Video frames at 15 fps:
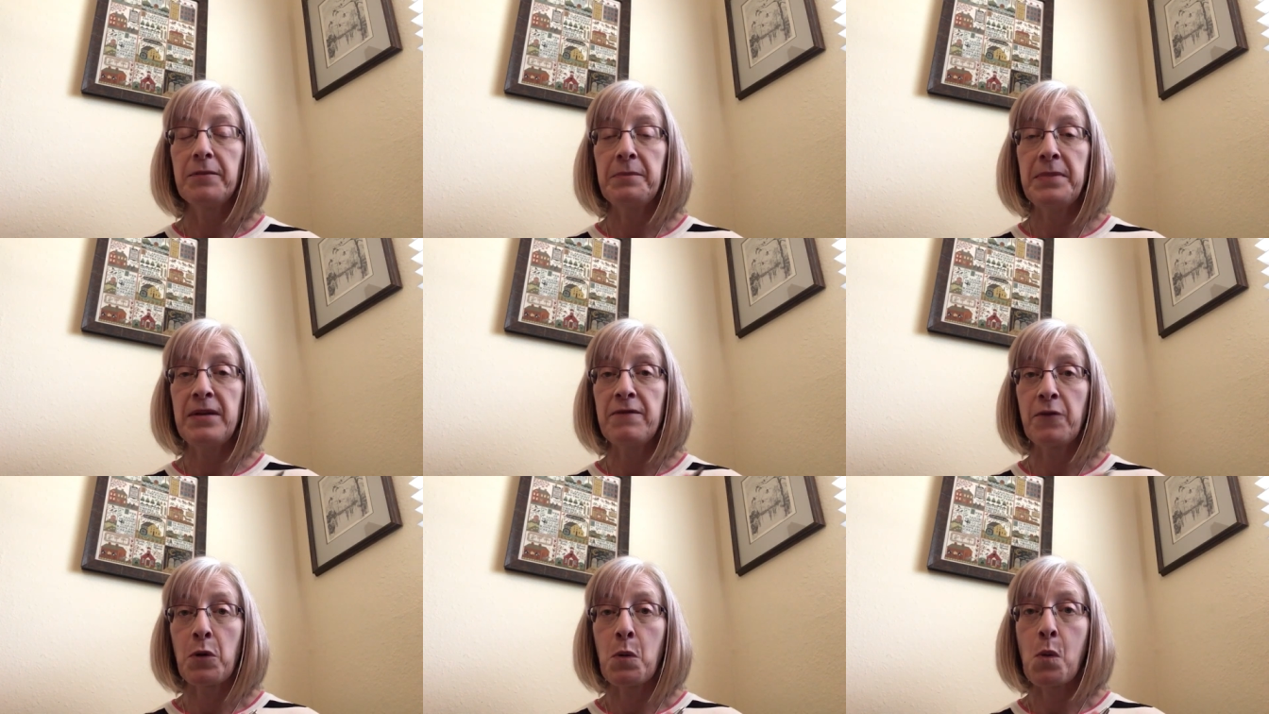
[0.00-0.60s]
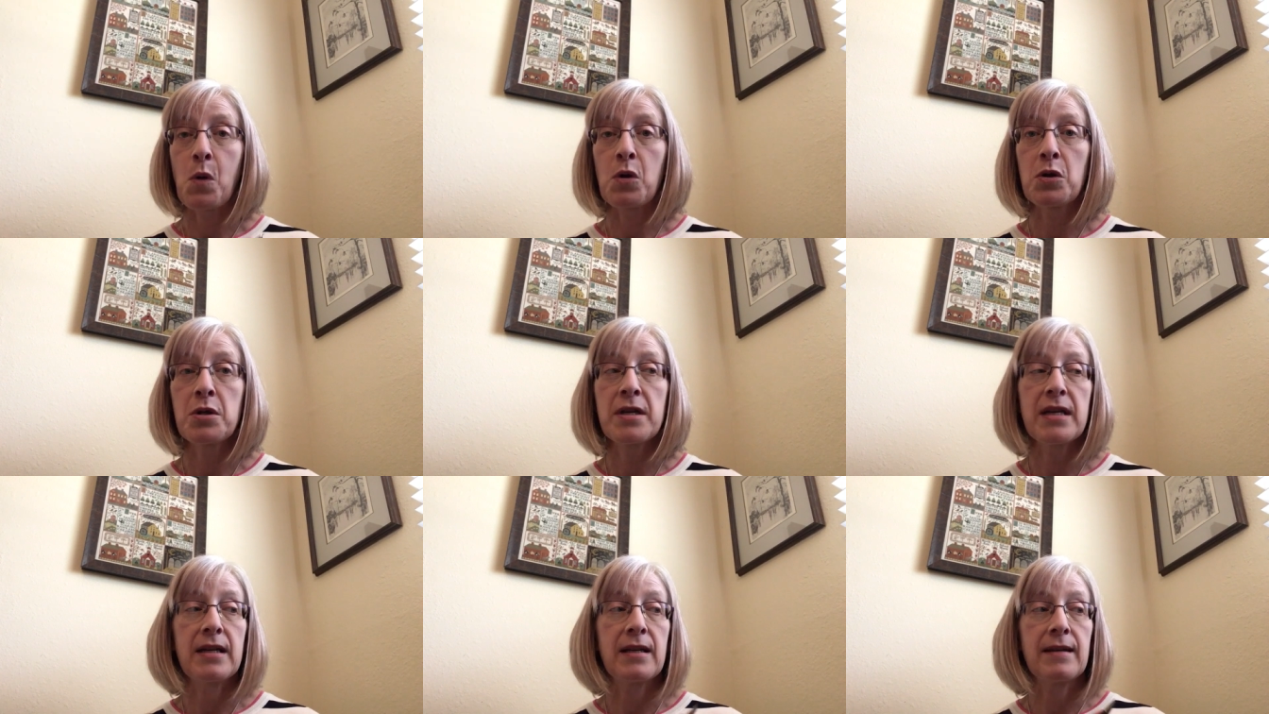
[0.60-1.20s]
be
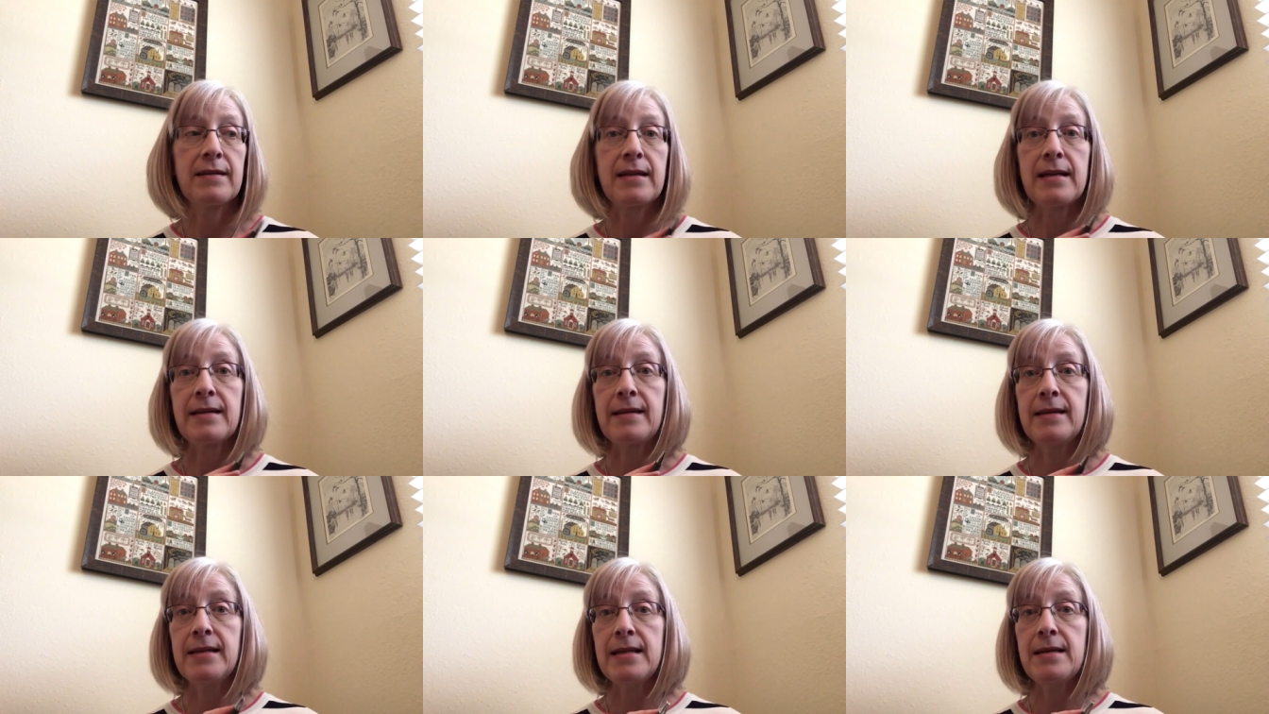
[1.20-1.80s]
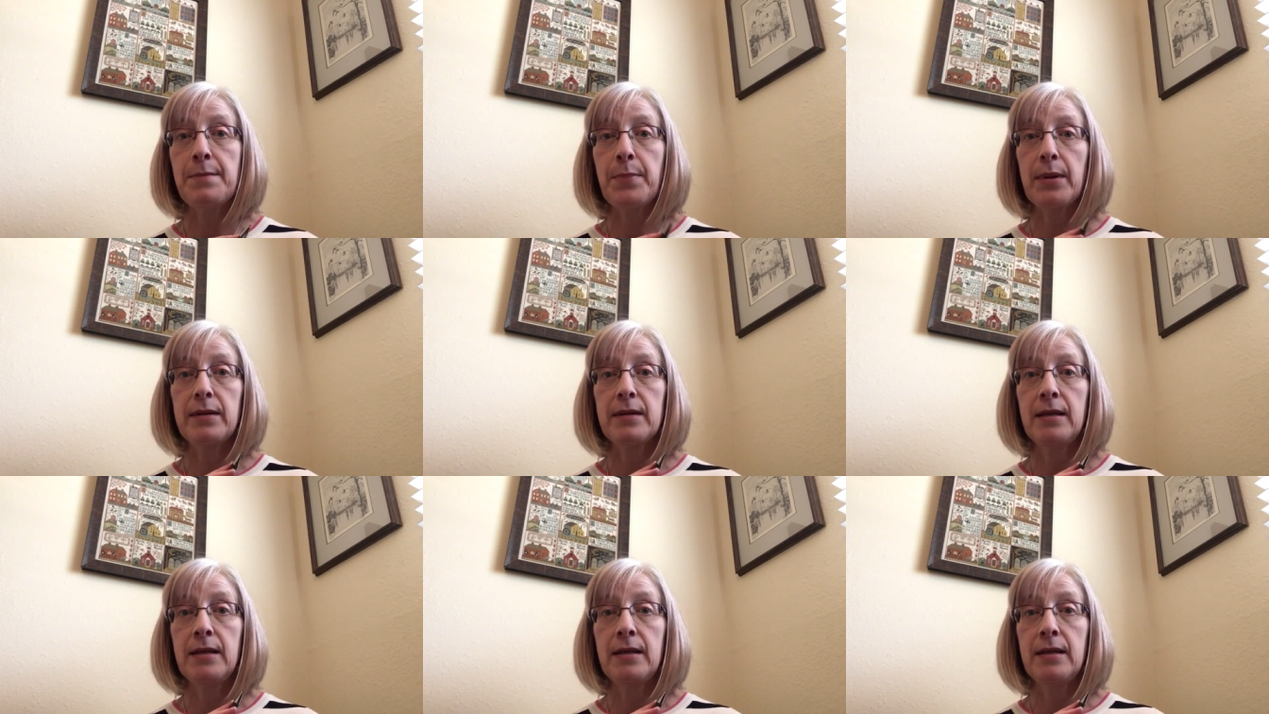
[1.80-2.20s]
forewarned, it is a deep,